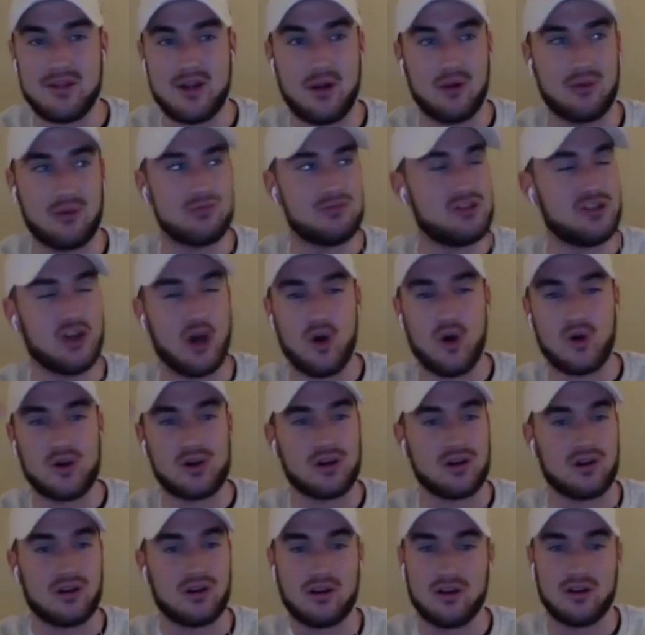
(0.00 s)
joke
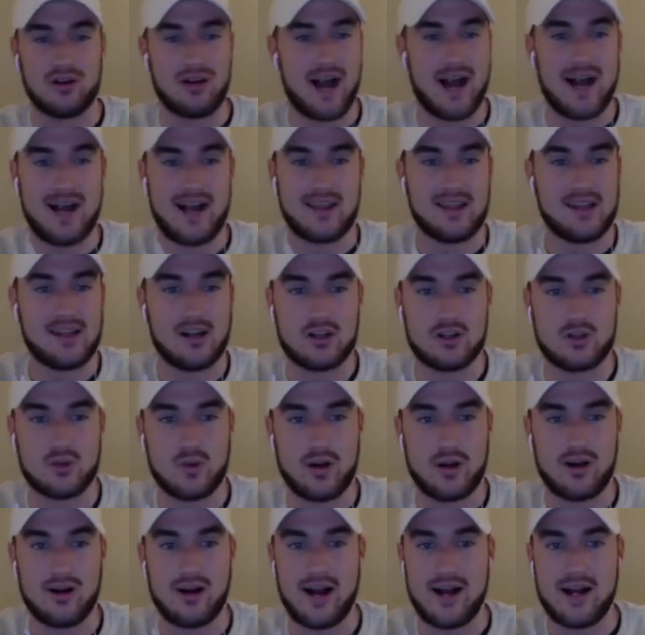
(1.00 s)
or anything on
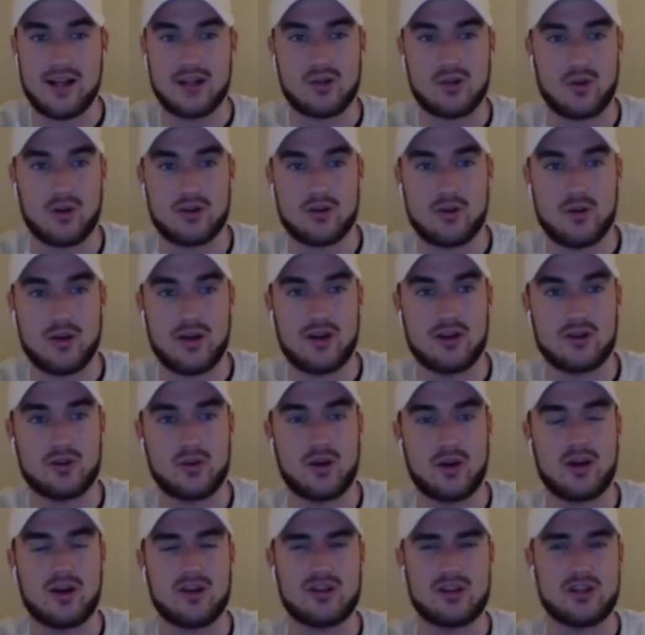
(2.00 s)
Twitter, any sort of tweet on
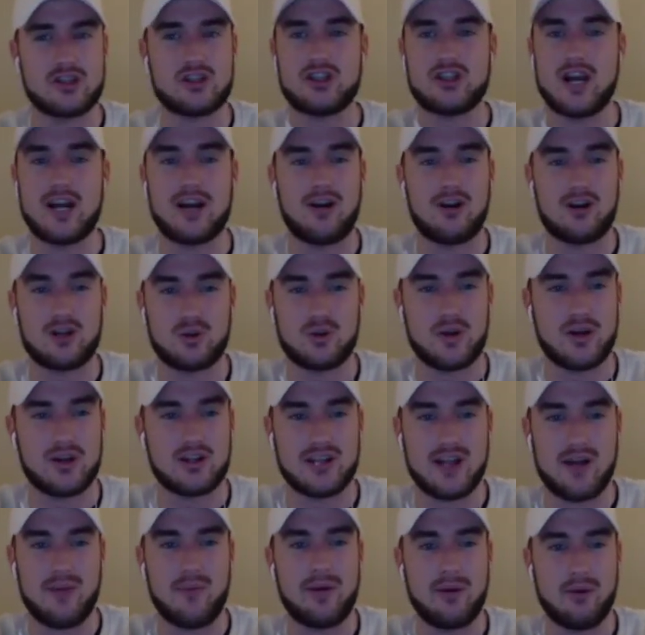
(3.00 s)
Twitter, just check our Twitters
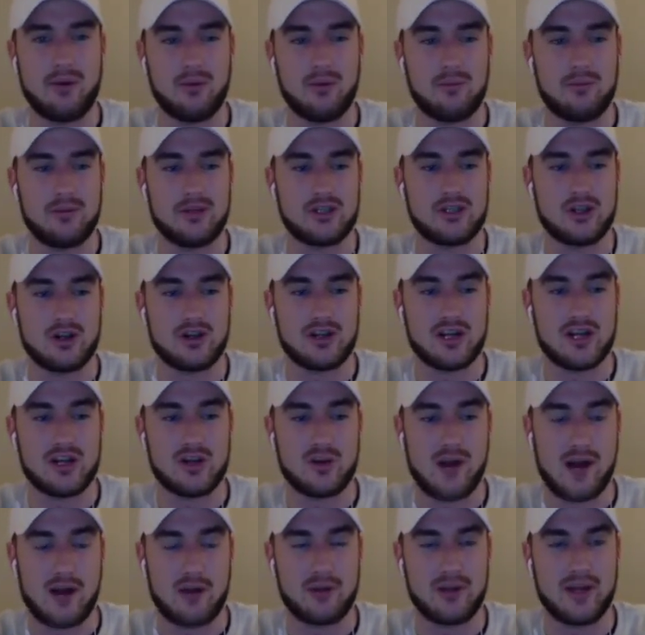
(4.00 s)
out. We will be sure to
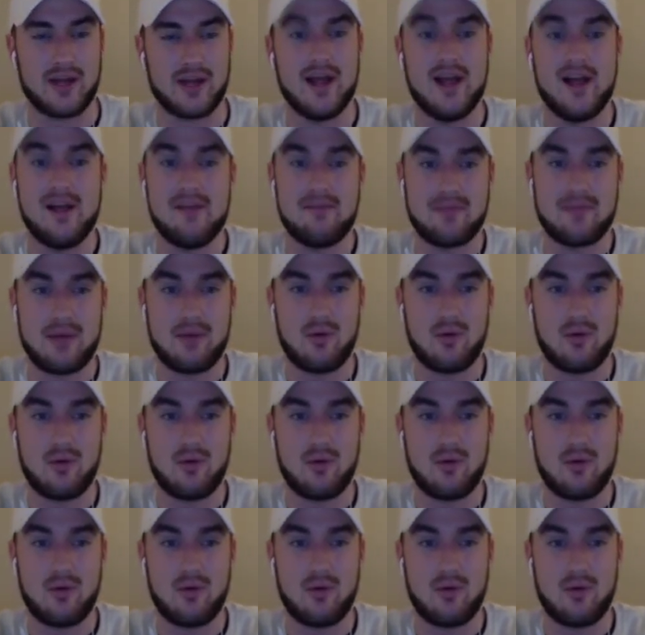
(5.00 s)
interact with it, and we'll